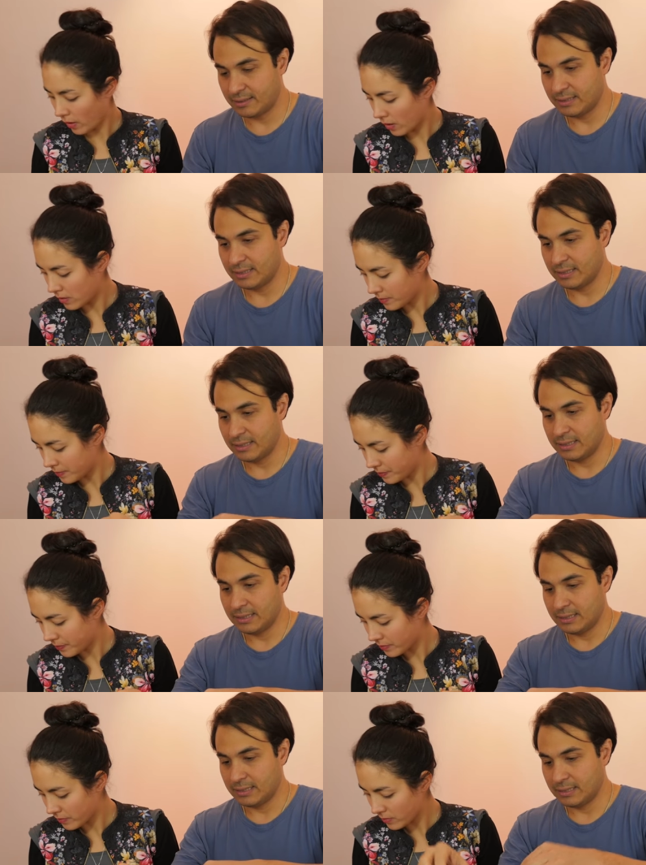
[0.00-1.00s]

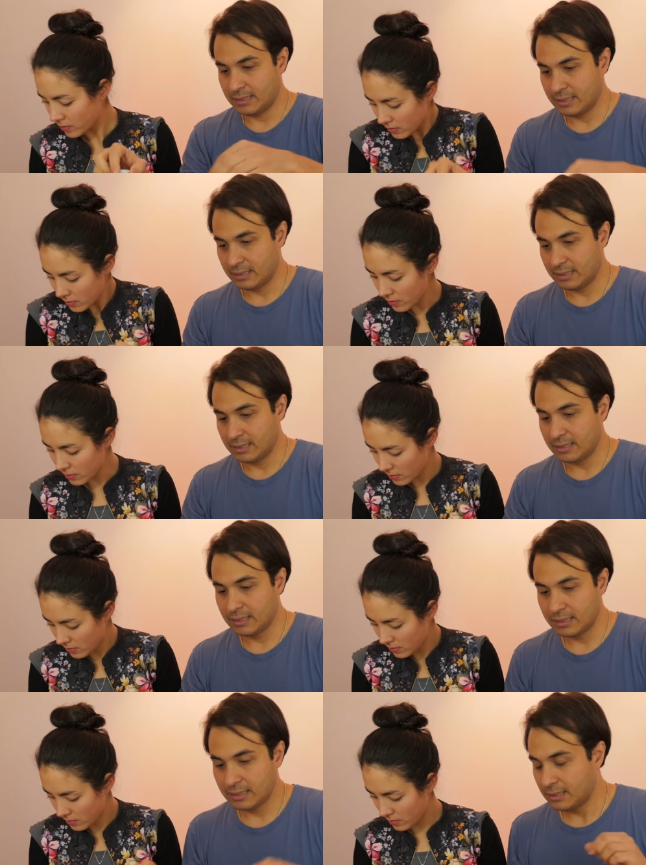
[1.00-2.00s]
Nobody speaks.